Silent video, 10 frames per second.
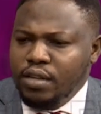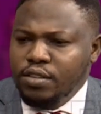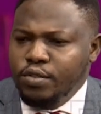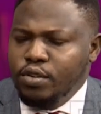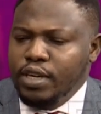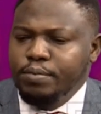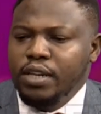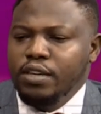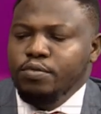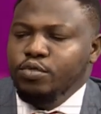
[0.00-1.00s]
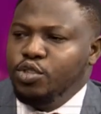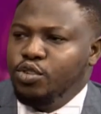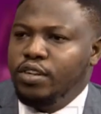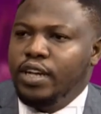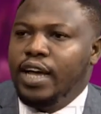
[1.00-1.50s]
Yes, of course, I believe we
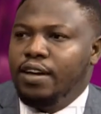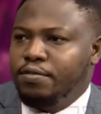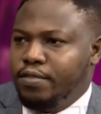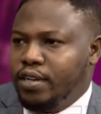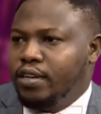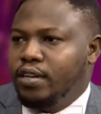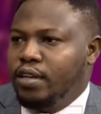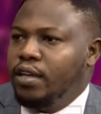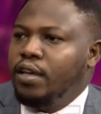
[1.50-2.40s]
strongly have uh,